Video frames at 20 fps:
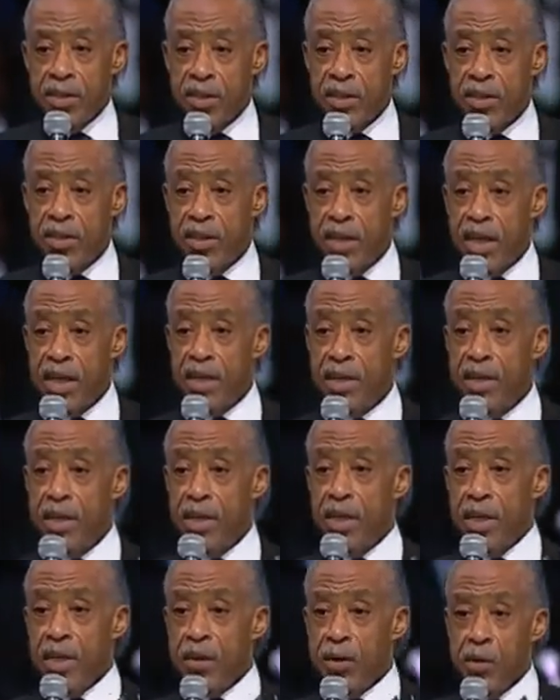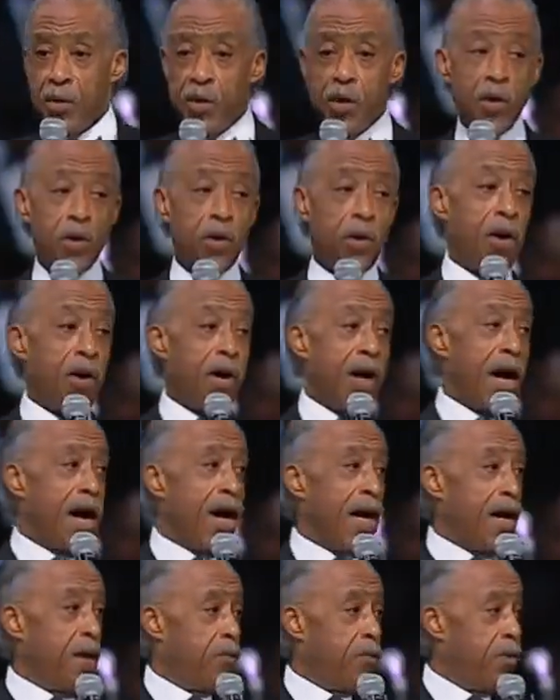She said, "You don't know
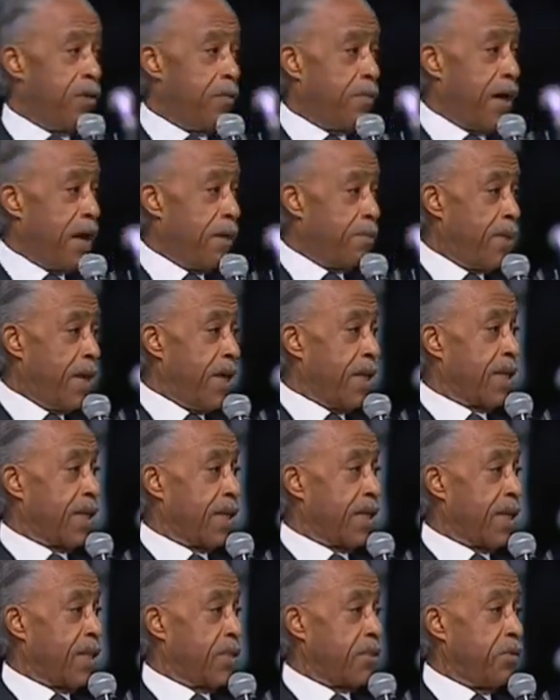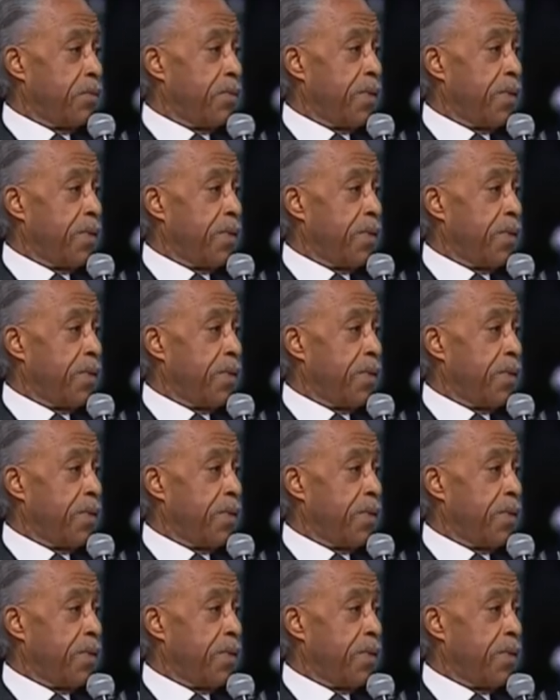how I am with my bank accounts.